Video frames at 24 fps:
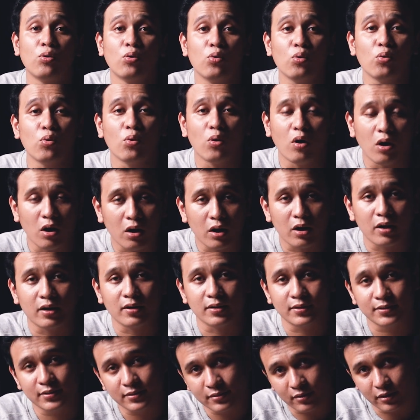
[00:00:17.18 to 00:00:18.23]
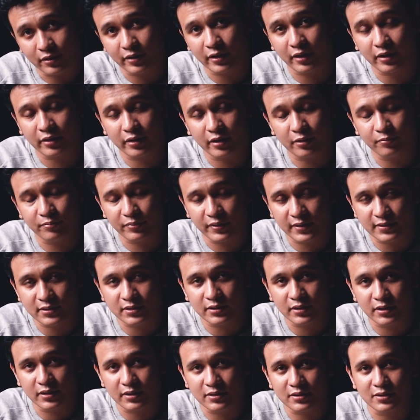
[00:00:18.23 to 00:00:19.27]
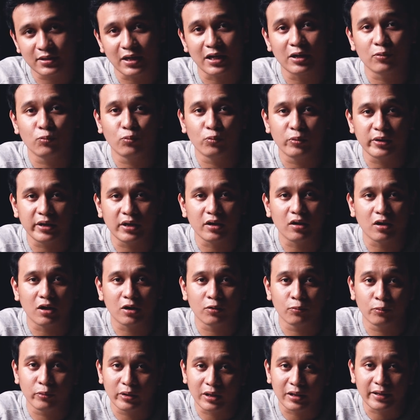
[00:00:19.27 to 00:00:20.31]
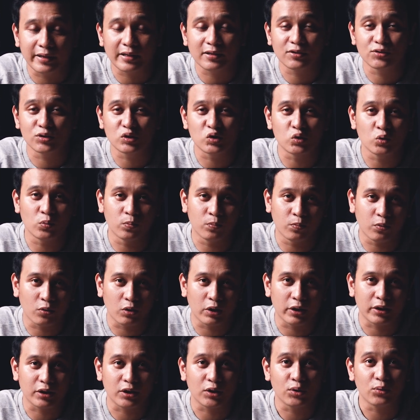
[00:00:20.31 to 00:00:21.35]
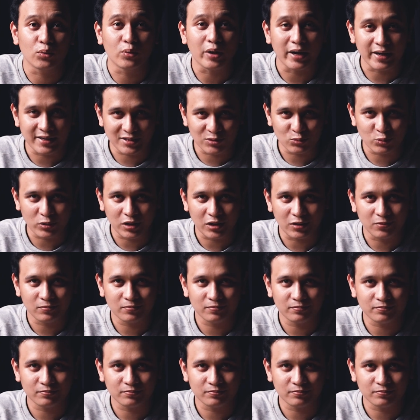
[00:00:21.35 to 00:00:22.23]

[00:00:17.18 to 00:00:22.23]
who are starting their business, and we are willing to support you as well.